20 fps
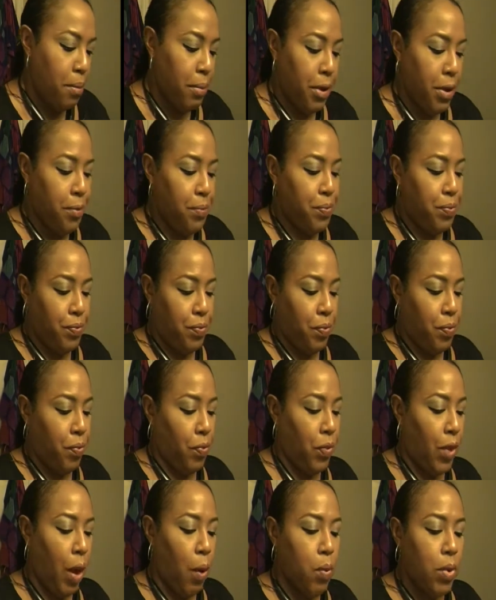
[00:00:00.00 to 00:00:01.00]
but
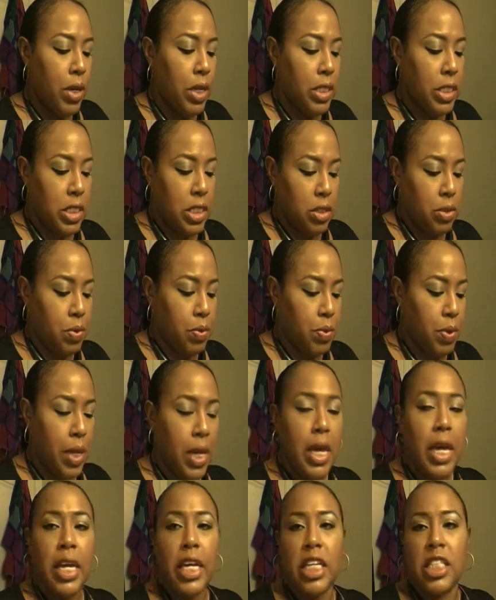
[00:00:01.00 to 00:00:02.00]
I wanted to
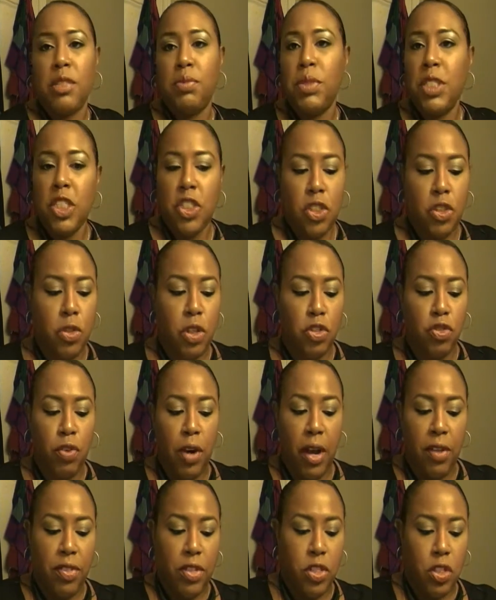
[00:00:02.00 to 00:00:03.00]
get some tissue to
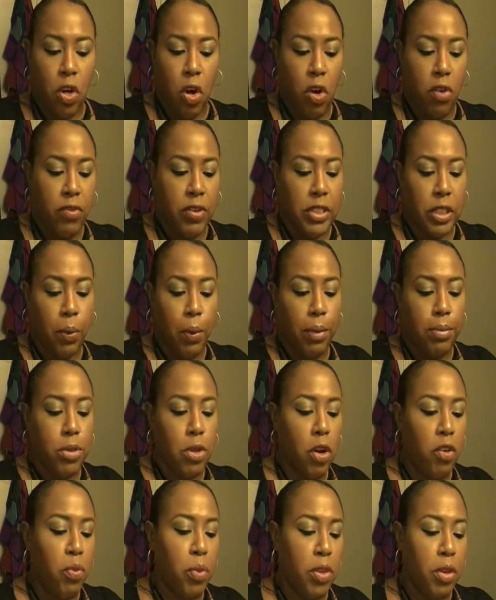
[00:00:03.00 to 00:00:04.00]
dry this off because I wiped it
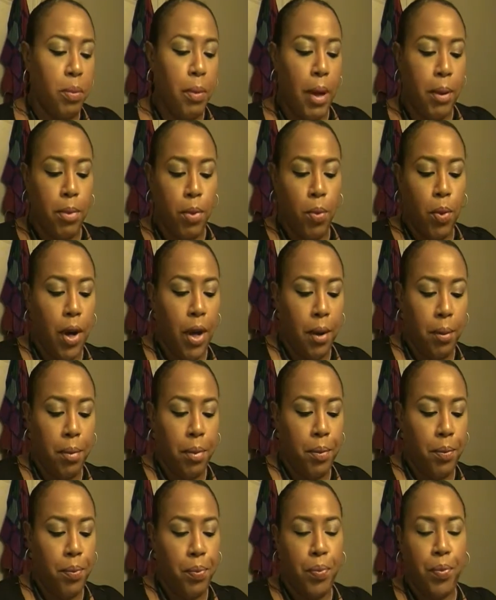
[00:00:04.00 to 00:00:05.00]
off with the baby wipe.
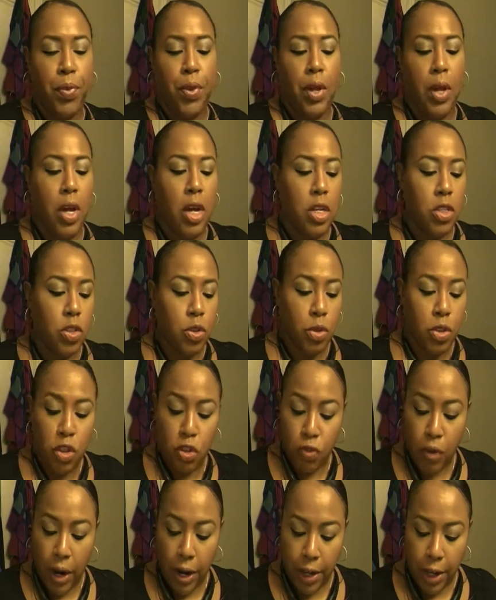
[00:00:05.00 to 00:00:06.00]
So it's
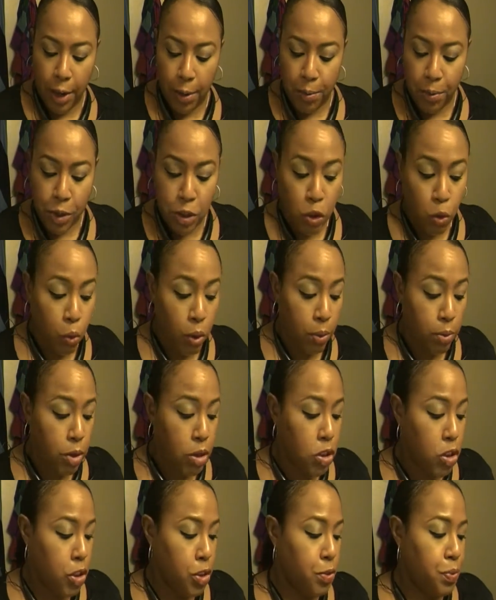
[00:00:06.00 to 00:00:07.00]
dry now. So what I'm
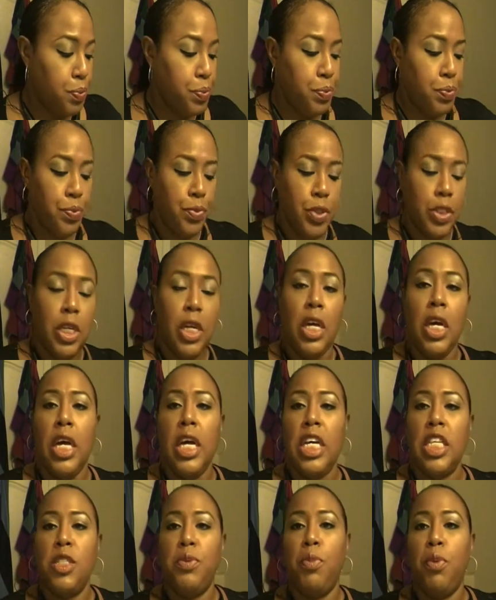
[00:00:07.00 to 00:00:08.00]
gonna do
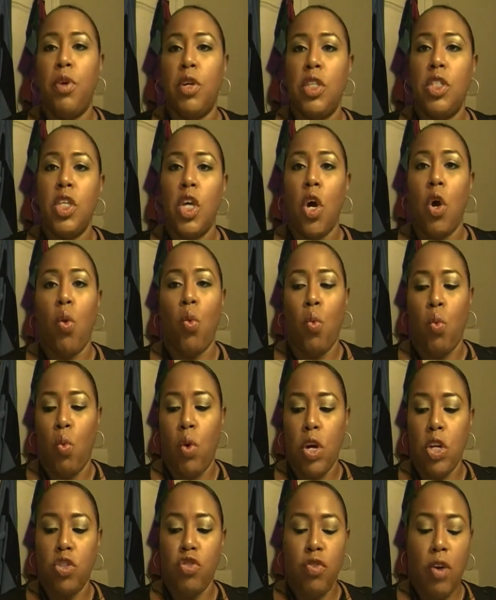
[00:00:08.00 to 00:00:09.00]
is put
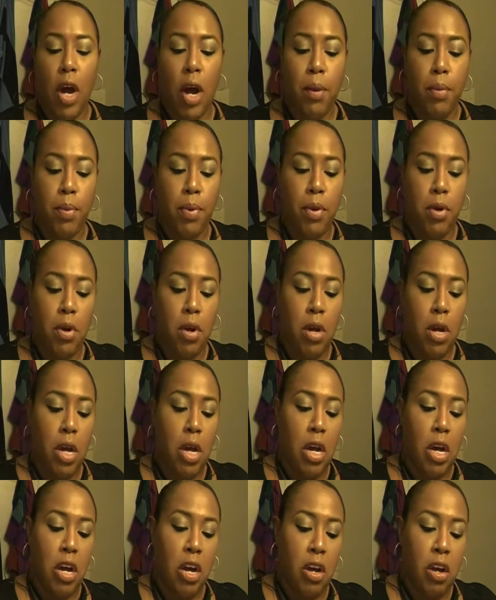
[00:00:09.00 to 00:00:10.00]
1 drop
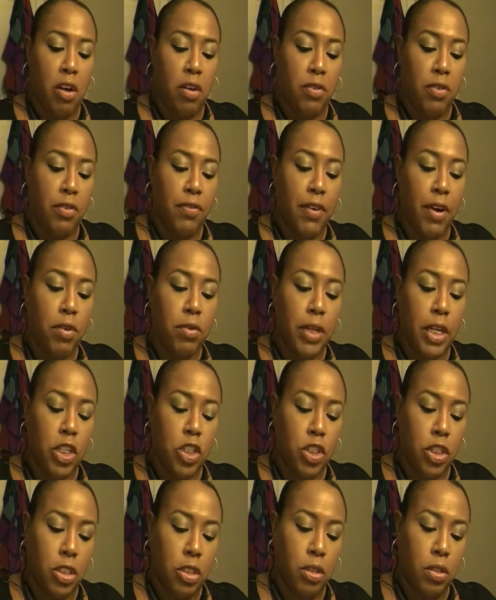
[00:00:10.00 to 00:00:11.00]
of the
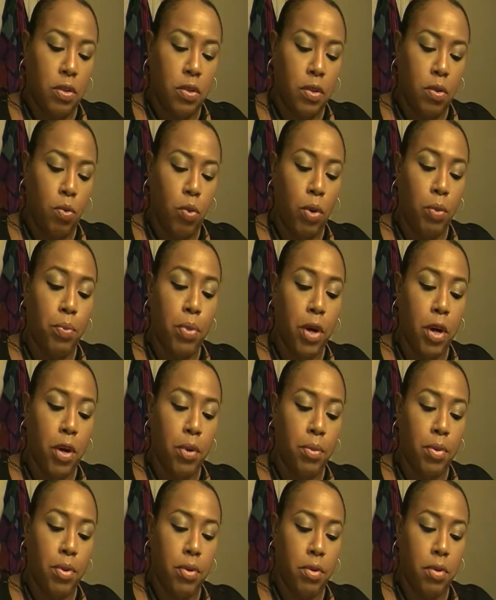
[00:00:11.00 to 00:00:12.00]
foundation, 1
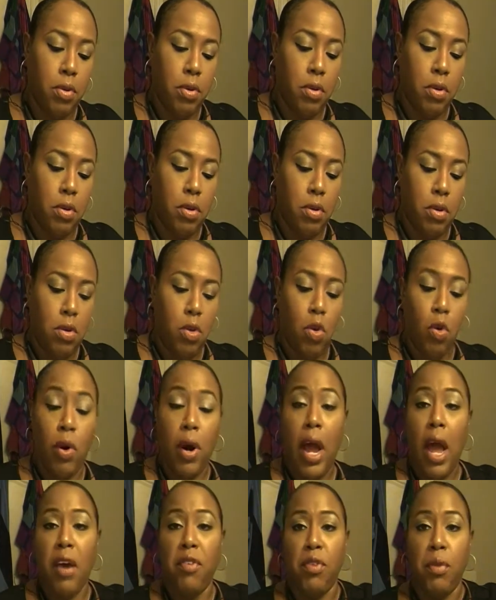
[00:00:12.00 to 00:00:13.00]
pump, or
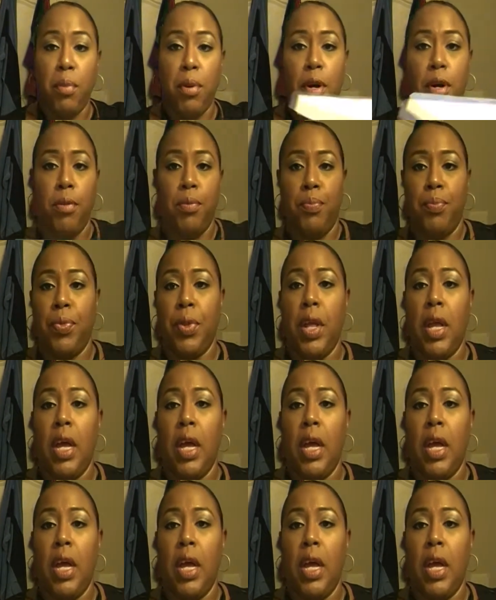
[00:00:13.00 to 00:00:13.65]
half a pump,